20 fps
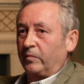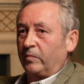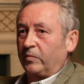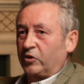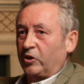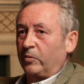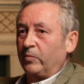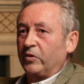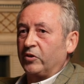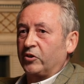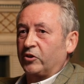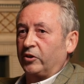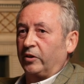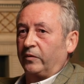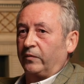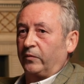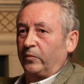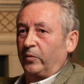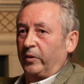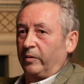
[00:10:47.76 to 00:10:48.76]
Some of the
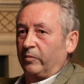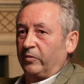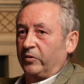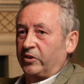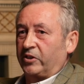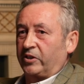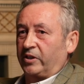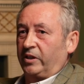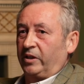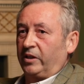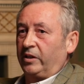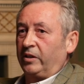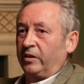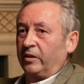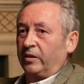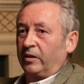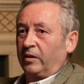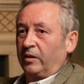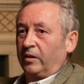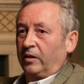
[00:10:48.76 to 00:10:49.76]
stuff we would see
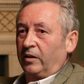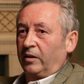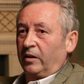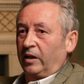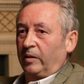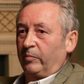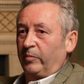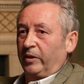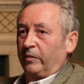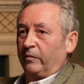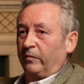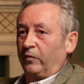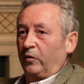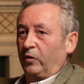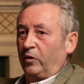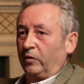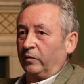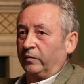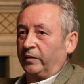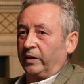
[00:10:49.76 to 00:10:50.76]
and be
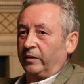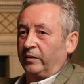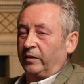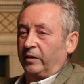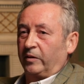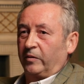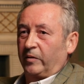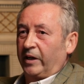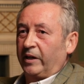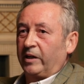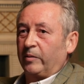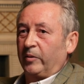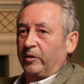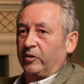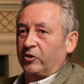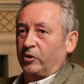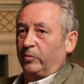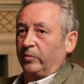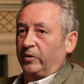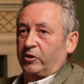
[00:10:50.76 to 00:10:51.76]
involved in, you know, I could be
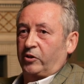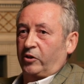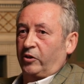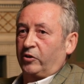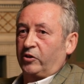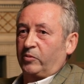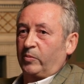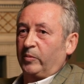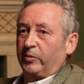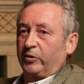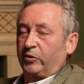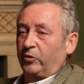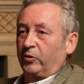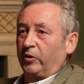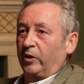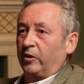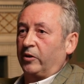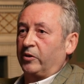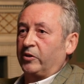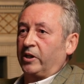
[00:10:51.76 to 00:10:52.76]
in somebody's house maybe
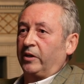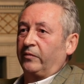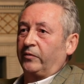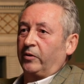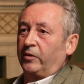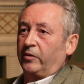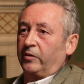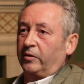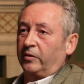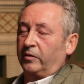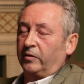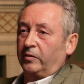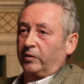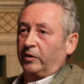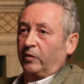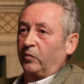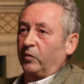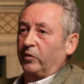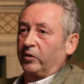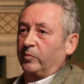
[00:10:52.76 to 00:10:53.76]
two hours after their
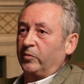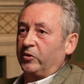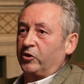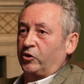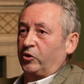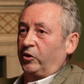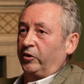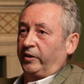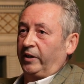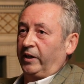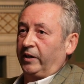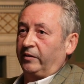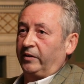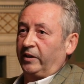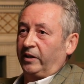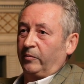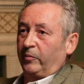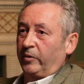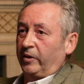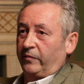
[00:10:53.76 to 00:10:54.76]
loved one had been shot dead
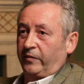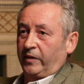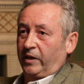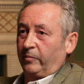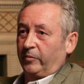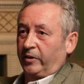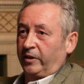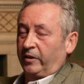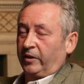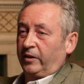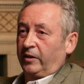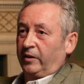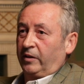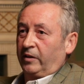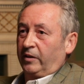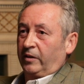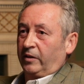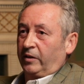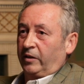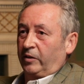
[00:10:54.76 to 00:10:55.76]
dealing with the family
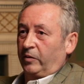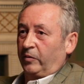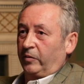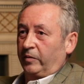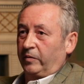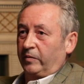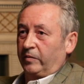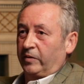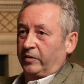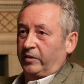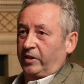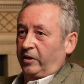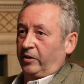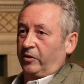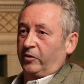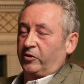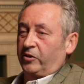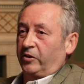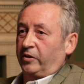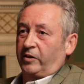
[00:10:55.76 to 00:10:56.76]
you know, and the
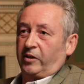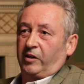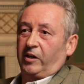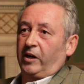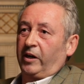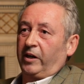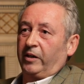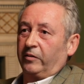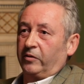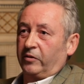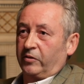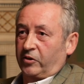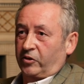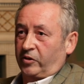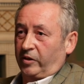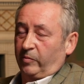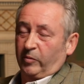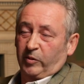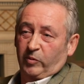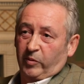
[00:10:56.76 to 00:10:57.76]
tears and the crying and the
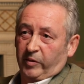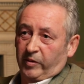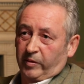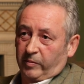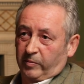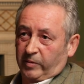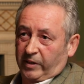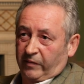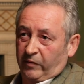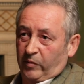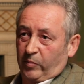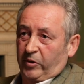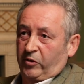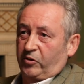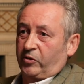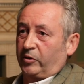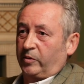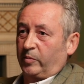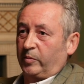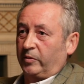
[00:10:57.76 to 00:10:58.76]
screaming, where they would give a
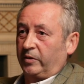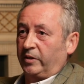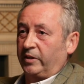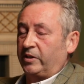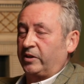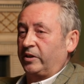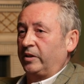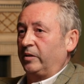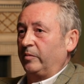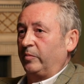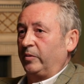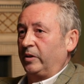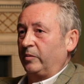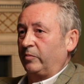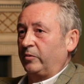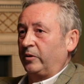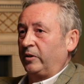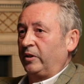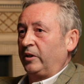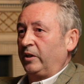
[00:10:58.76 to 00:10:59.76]
picture to be released to the
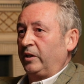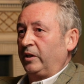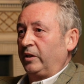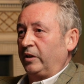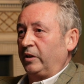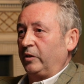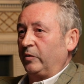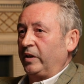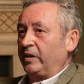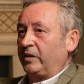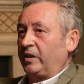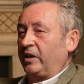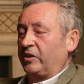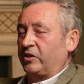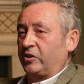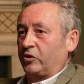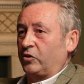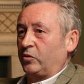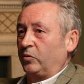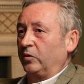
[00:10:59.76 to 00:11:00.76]
paper, you know, that
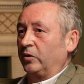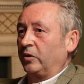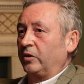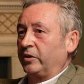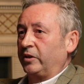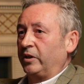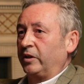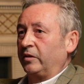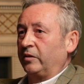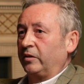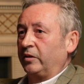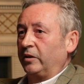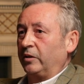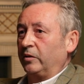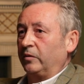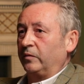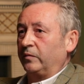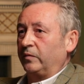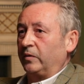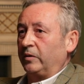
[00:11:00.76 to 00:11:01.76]
takes its toll on you, you
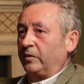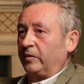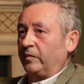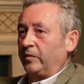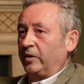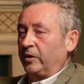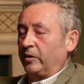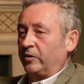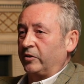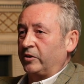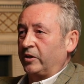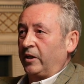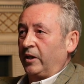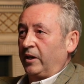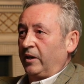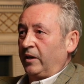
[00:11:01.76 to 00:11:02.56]
know, uh, years.